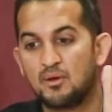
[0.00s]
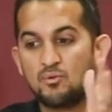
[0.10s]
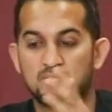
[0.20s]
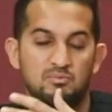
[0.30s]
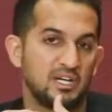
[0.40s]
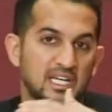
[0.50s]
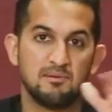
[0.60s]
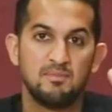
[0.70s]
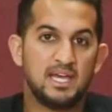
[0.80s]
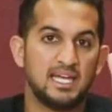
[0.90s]
was bringing
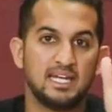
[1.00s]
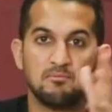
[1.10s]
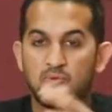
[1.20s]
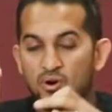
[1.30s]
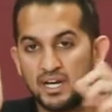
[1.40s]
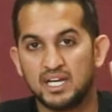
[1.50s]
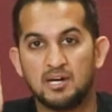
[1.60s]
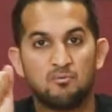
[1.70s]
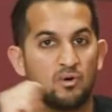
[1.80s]
them in, importing them,